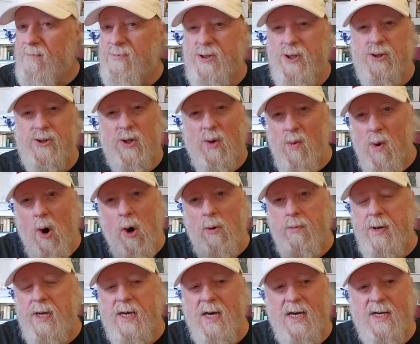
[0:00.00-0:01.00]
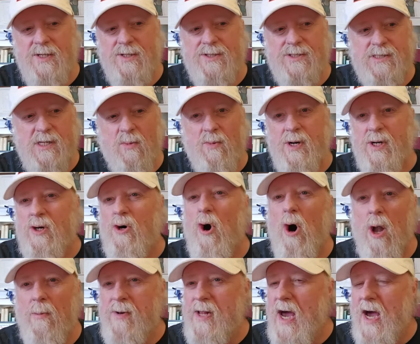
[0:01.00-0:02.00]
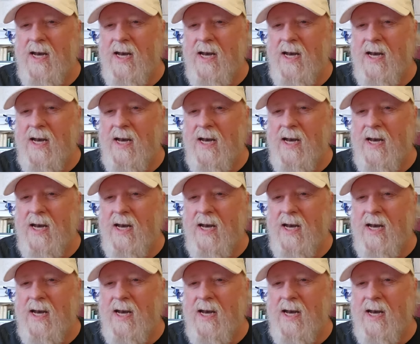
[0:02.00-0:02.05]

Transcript: I'm choosing woke because someone called me.